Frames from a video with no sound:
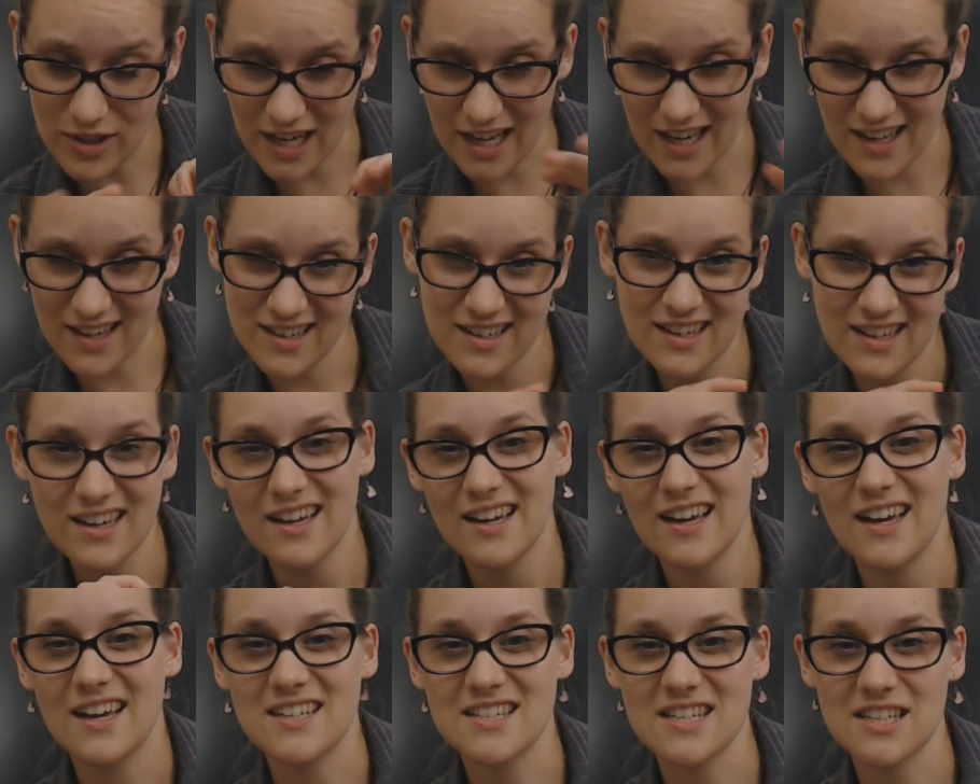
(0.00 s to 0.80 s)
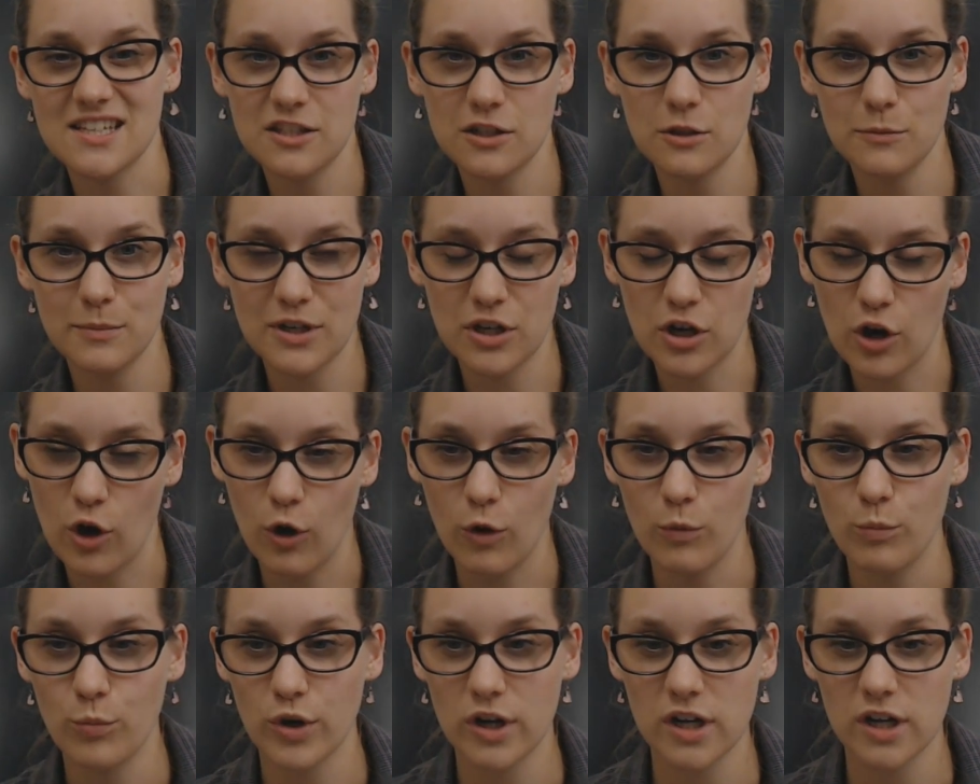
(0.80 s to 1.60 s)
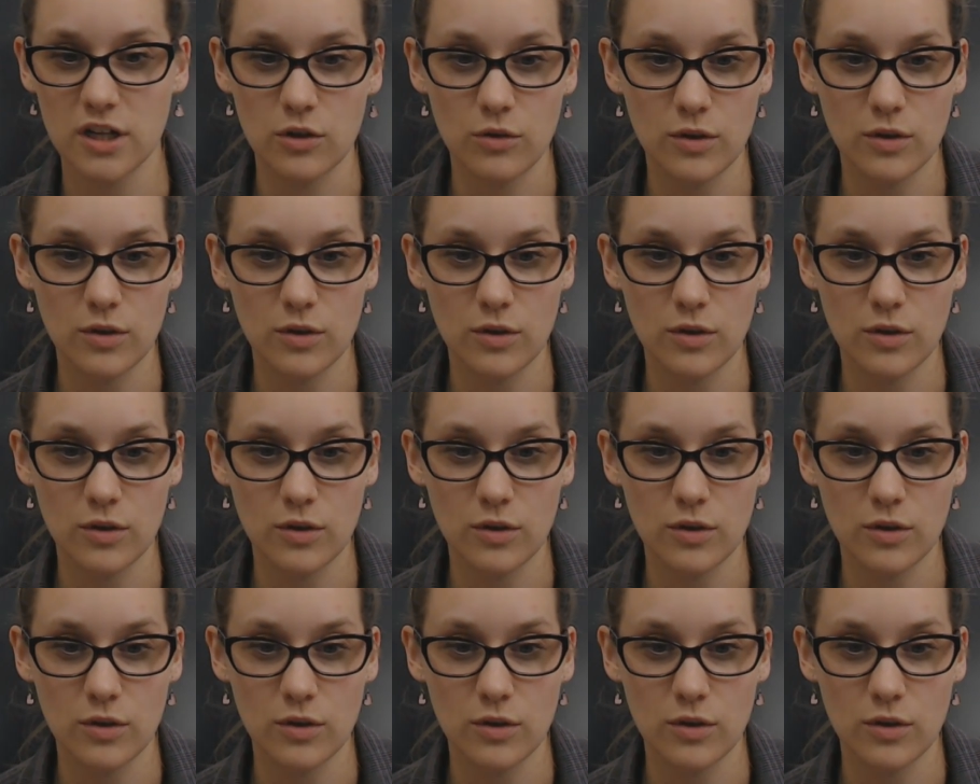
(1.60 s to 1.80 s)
you that as a little bit of homework.